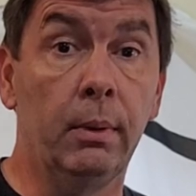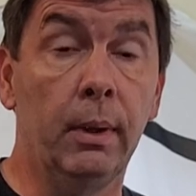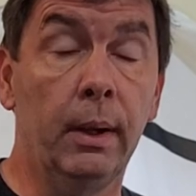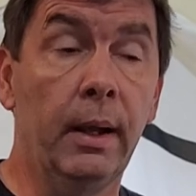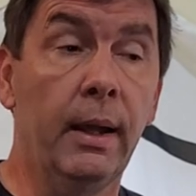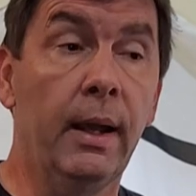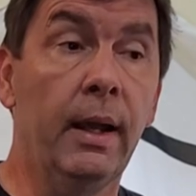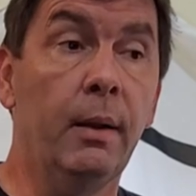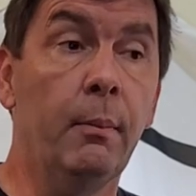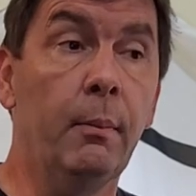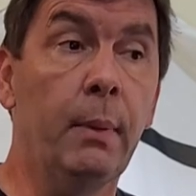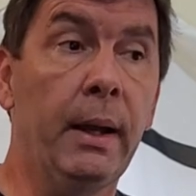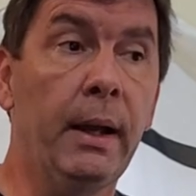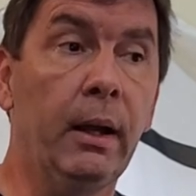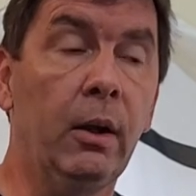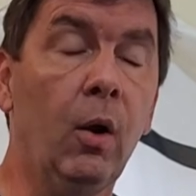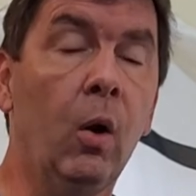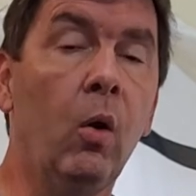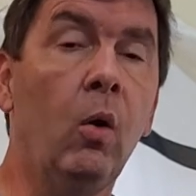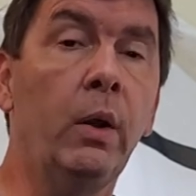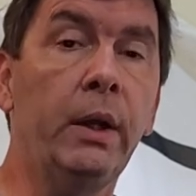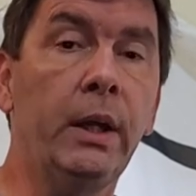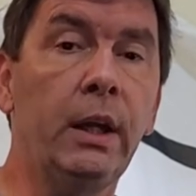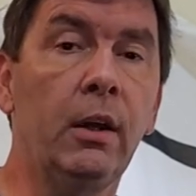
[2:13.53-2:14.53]
And my
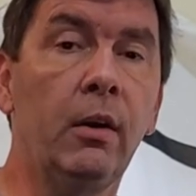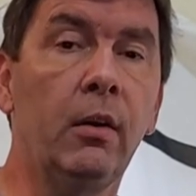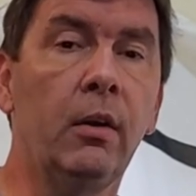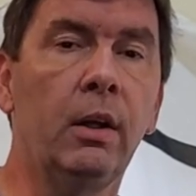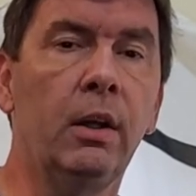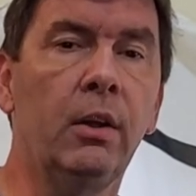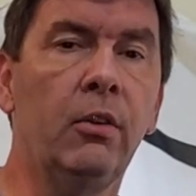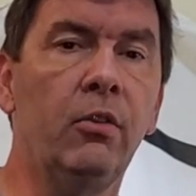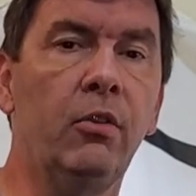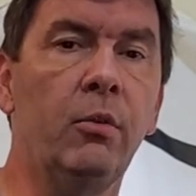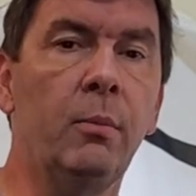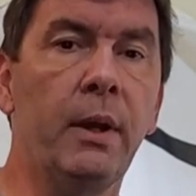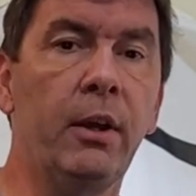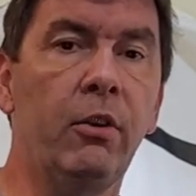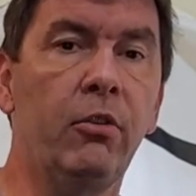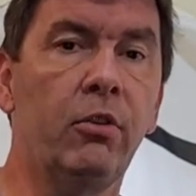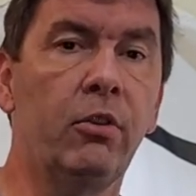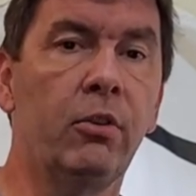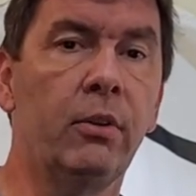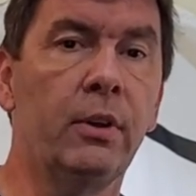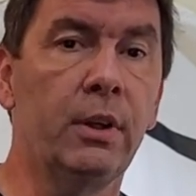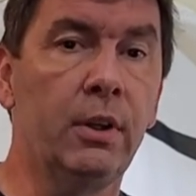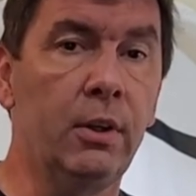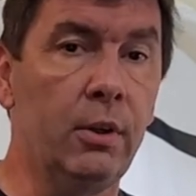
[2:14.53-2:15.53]
goal here is to make
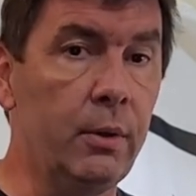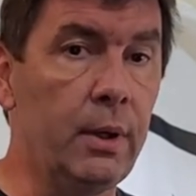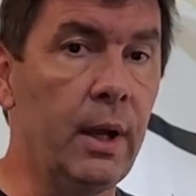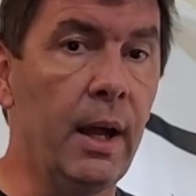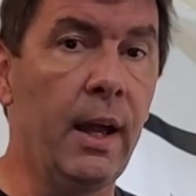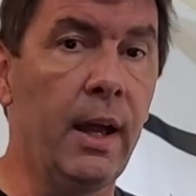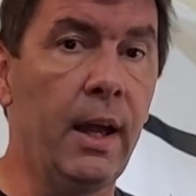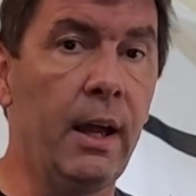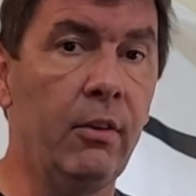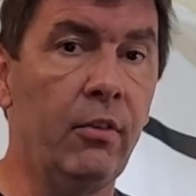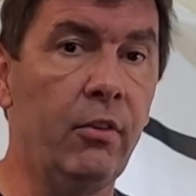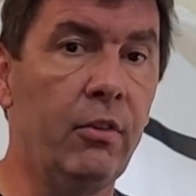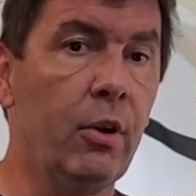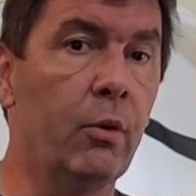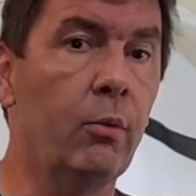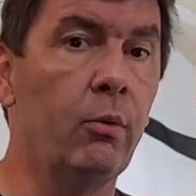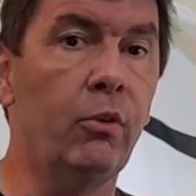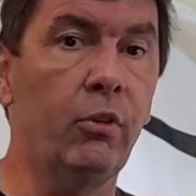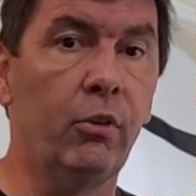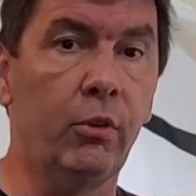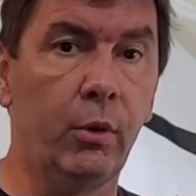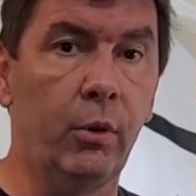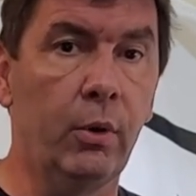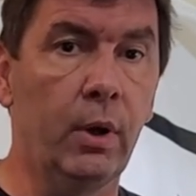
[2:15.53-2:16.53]
sure that you guys don't
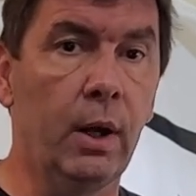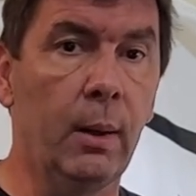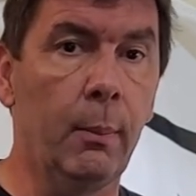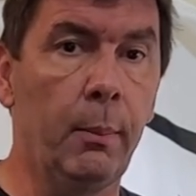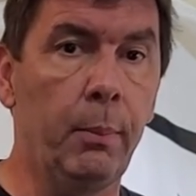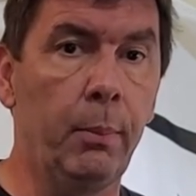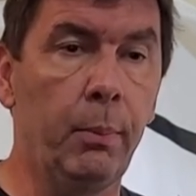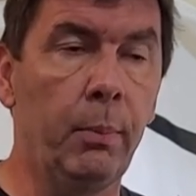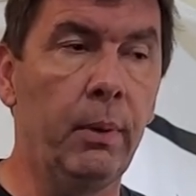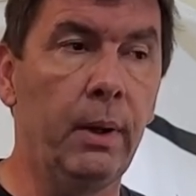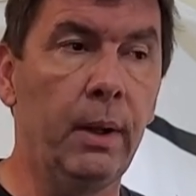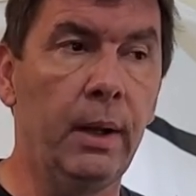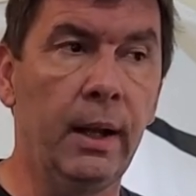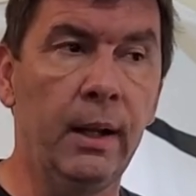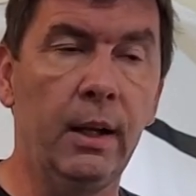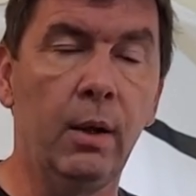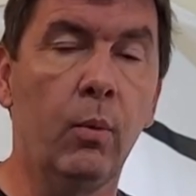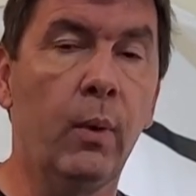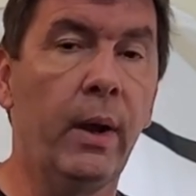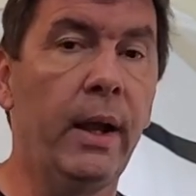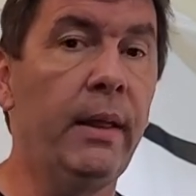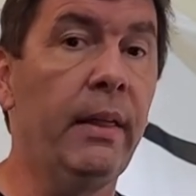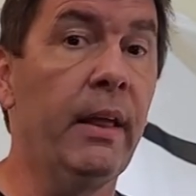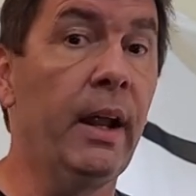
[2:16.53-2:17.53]
screw up in any
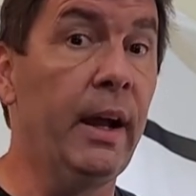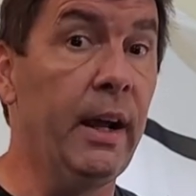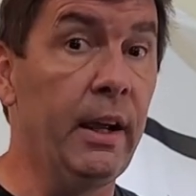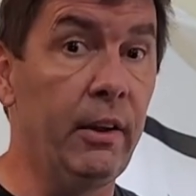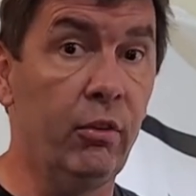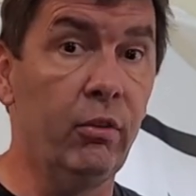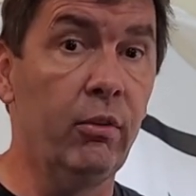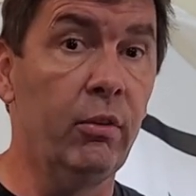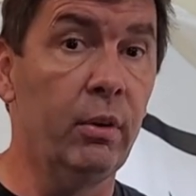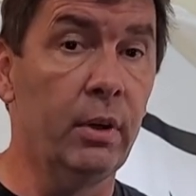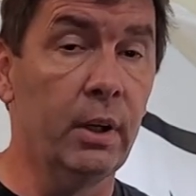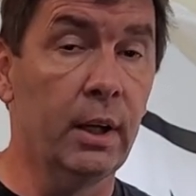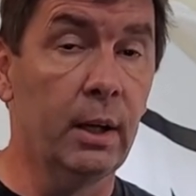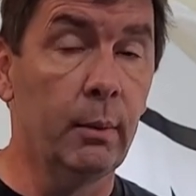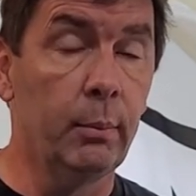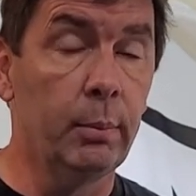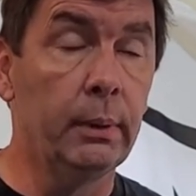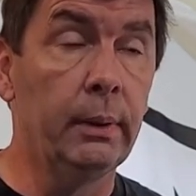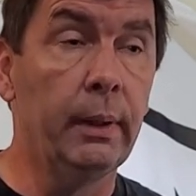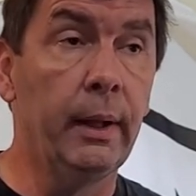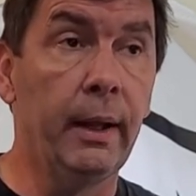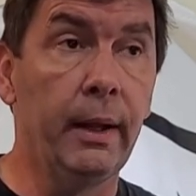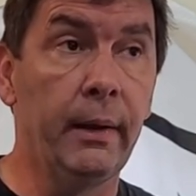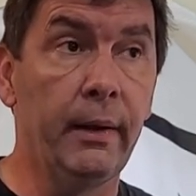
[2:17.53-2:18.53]
way that I screwed up
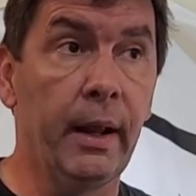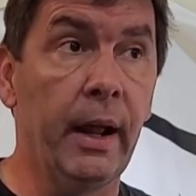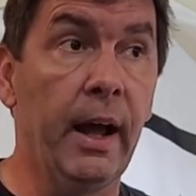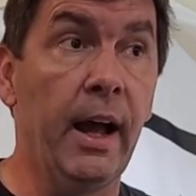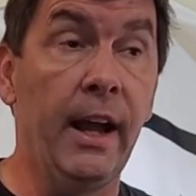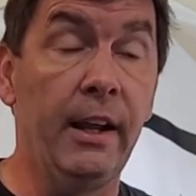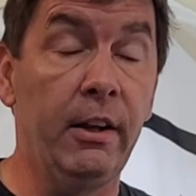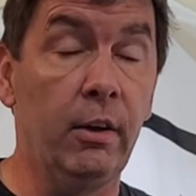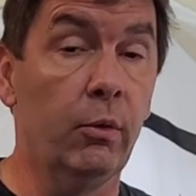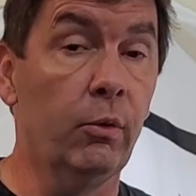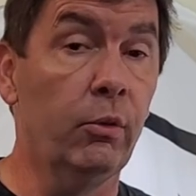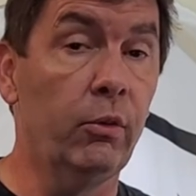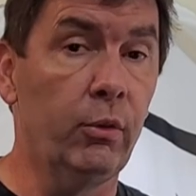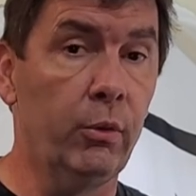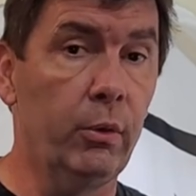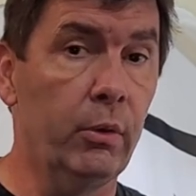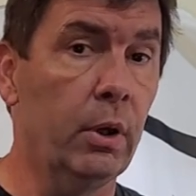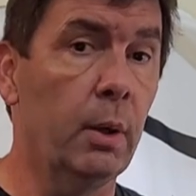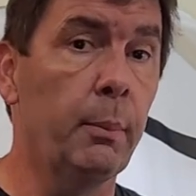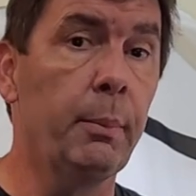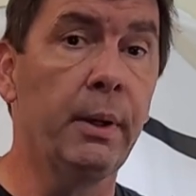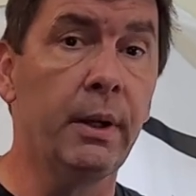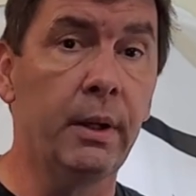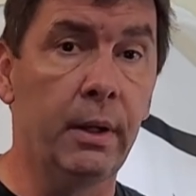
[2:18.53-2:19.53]
and that I don't
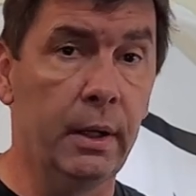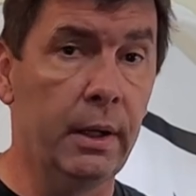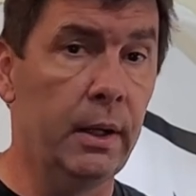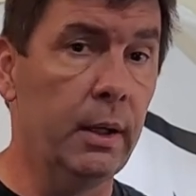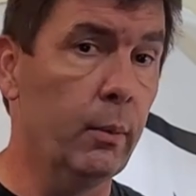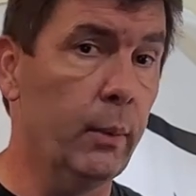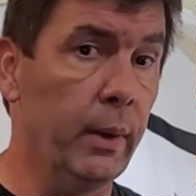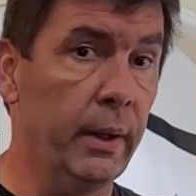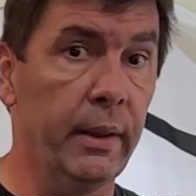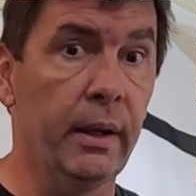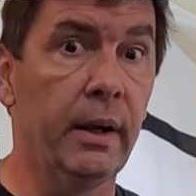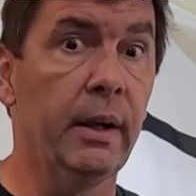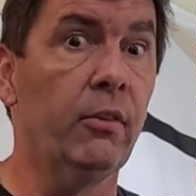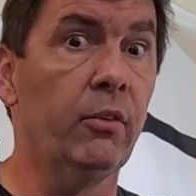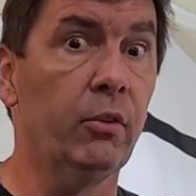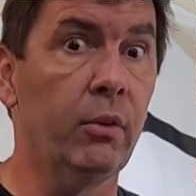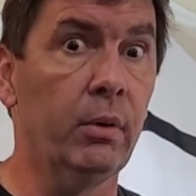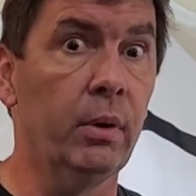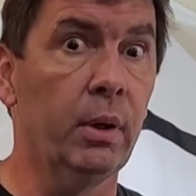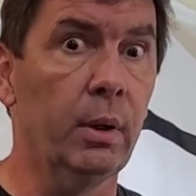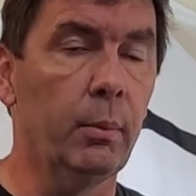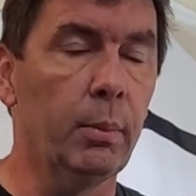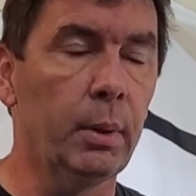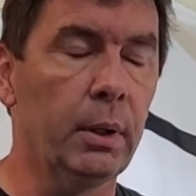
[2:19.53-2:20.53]
screw up in any way that I
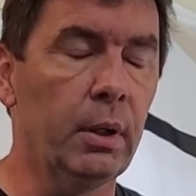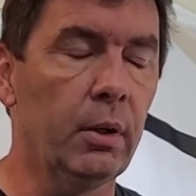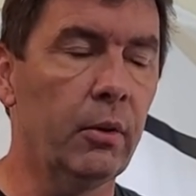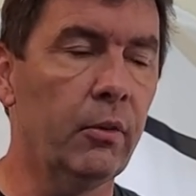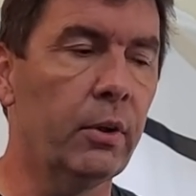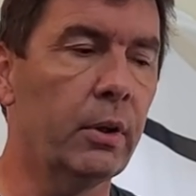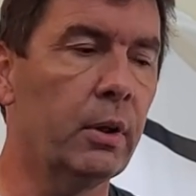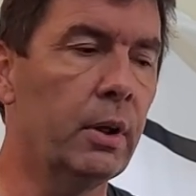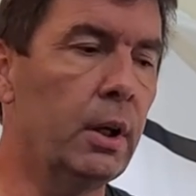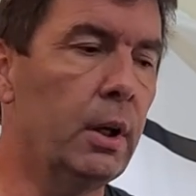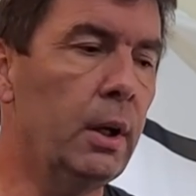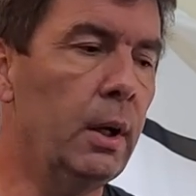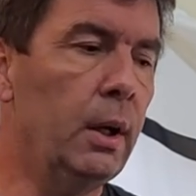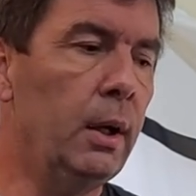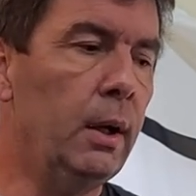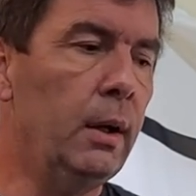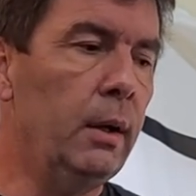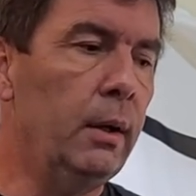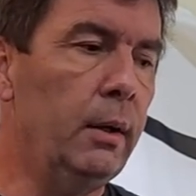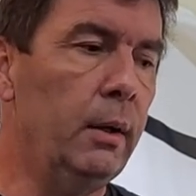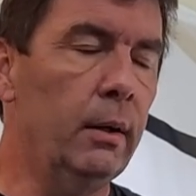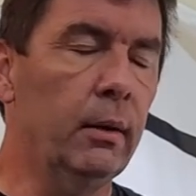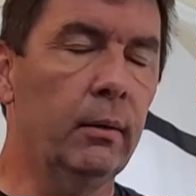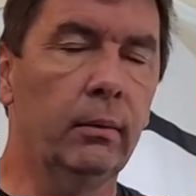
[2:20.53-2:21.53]
screwed up because,
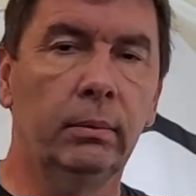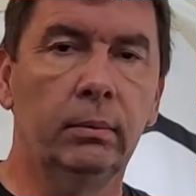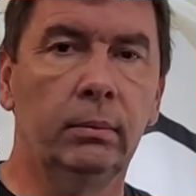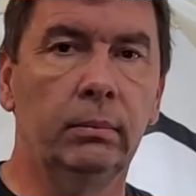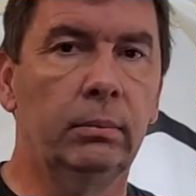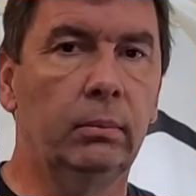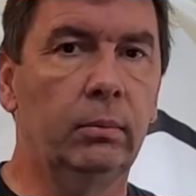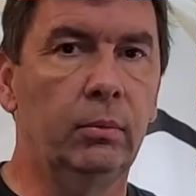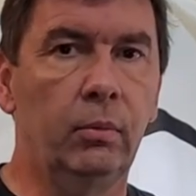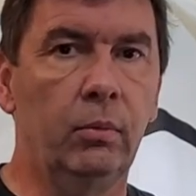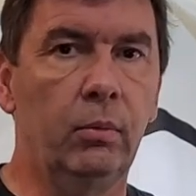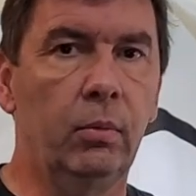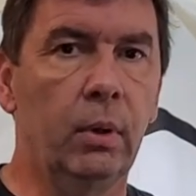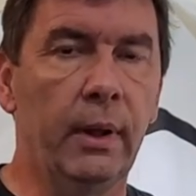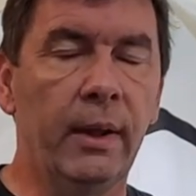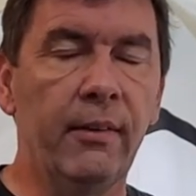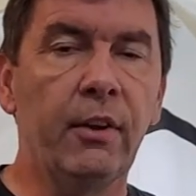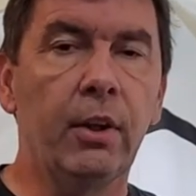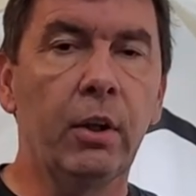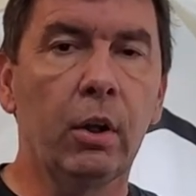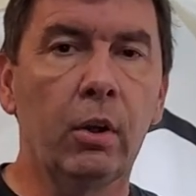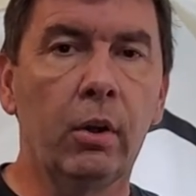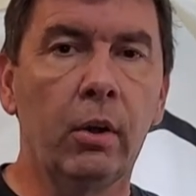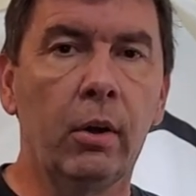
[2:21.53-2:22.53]
you know, live
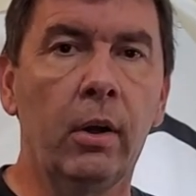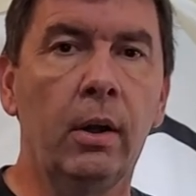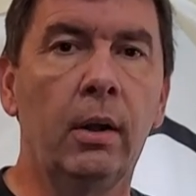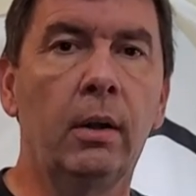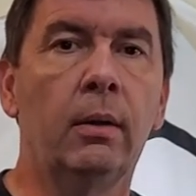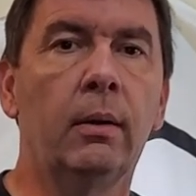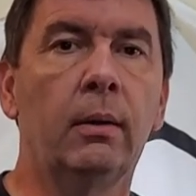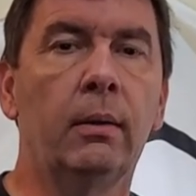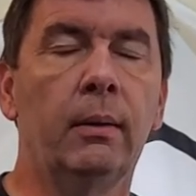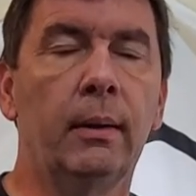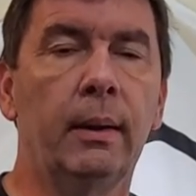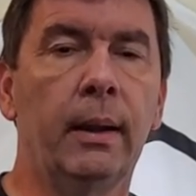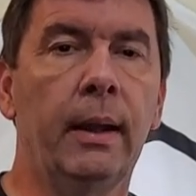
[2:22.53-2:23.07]
and learn.